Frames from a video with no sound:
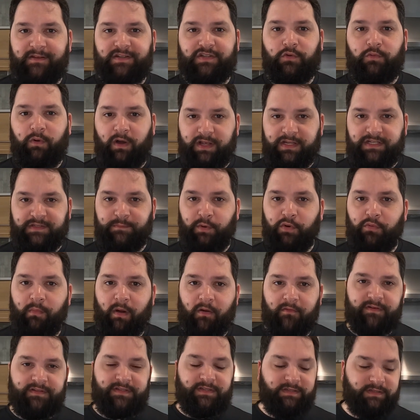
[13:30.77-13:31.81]
It's quite a small
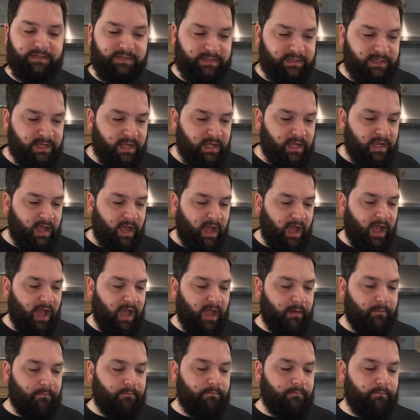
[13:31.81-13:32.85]
Morrisons.
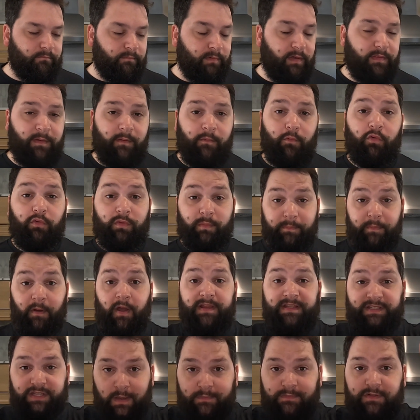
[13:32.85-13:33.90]
In
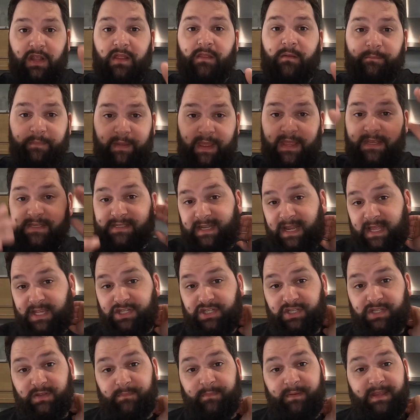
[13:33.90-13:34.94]
terms of like the beer
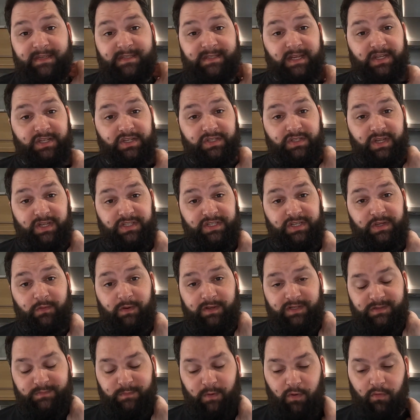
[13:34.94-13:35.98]
selection is actually
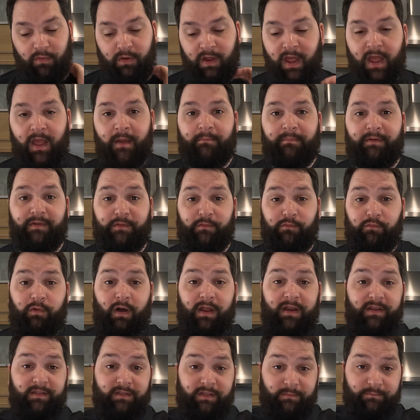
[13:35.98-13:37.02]
quite small. But
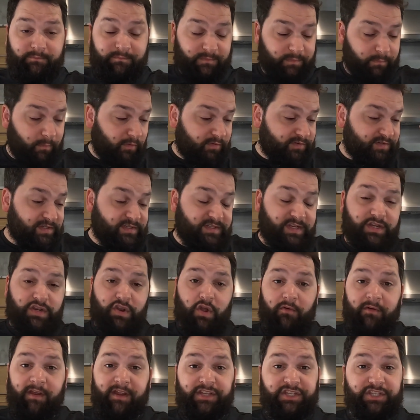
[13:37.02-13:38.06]
the Morrisons in
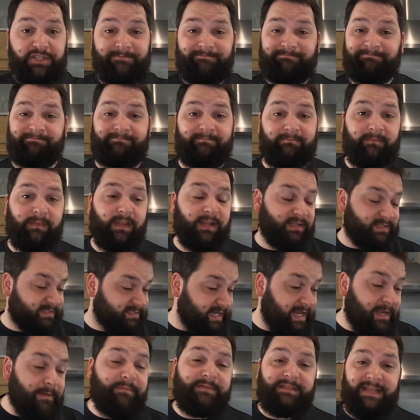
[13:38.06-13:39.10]
Norwich
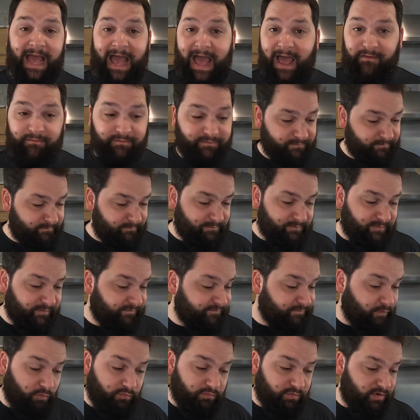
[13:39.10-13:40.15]
seem to have the
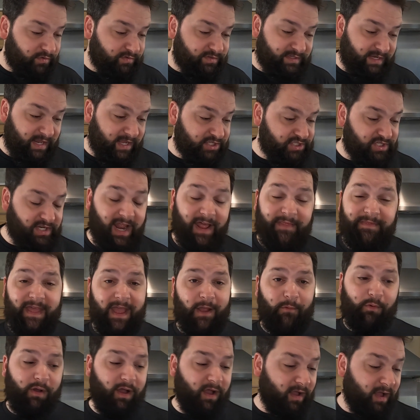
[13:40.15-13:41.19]
full new selection. And
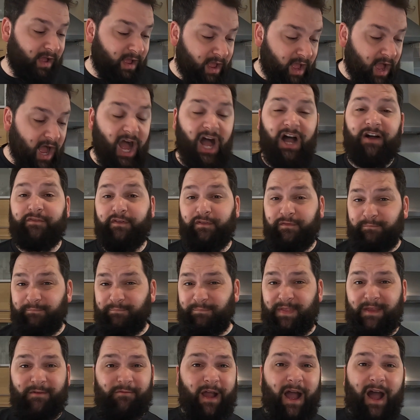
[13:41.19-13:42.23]
there were
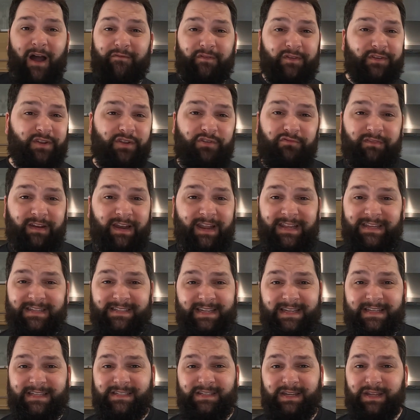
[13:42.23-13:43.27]
other new
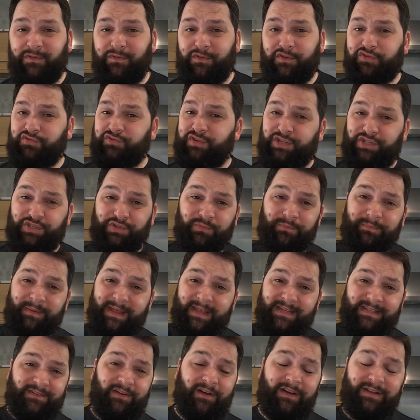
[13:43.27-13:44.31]
releases on the traditional
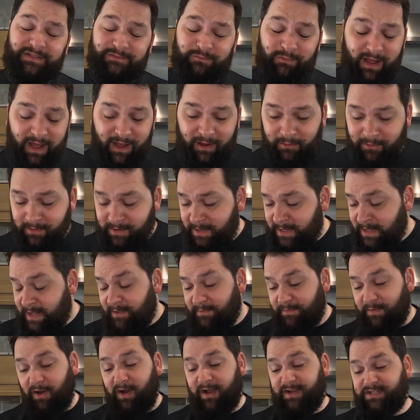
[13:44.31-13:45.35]
beer side as well
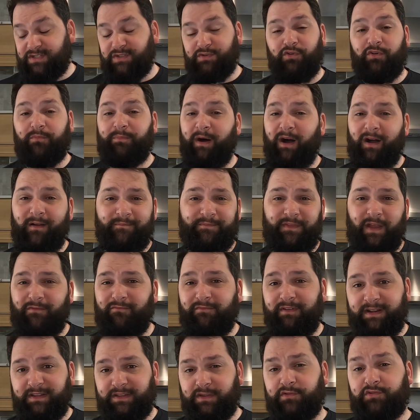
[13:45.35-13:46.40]
that I saw, but I don't
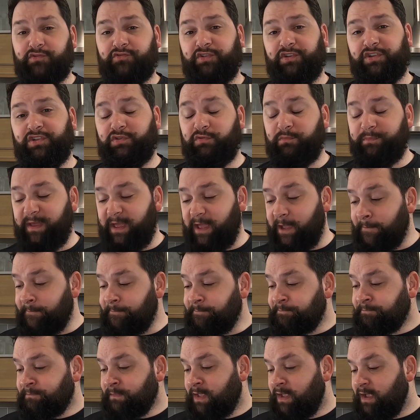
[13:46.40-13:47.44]
really do traditional beer.
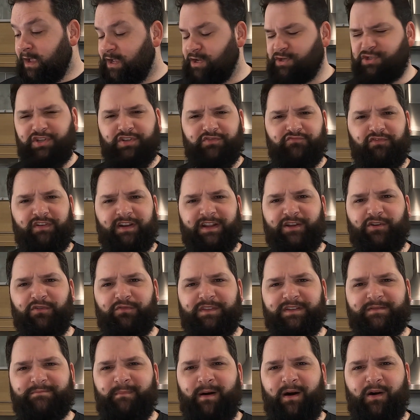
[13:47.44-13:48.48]
I should really call
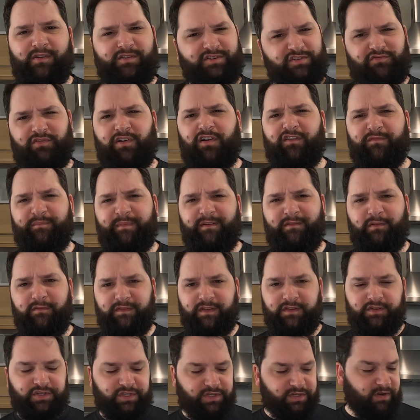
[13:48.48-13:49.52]
this Mark's Craft Beer
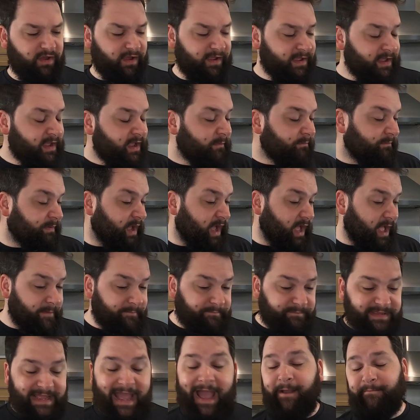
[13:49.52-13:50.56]
Review, shouldn't I?
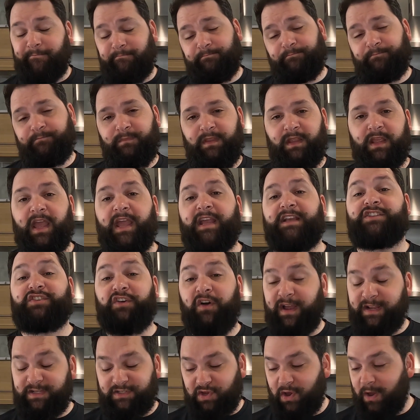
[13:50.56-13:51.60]
But yeah,
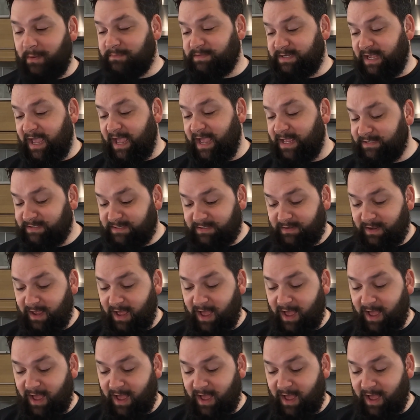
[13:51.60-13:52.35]
exciting times ahead.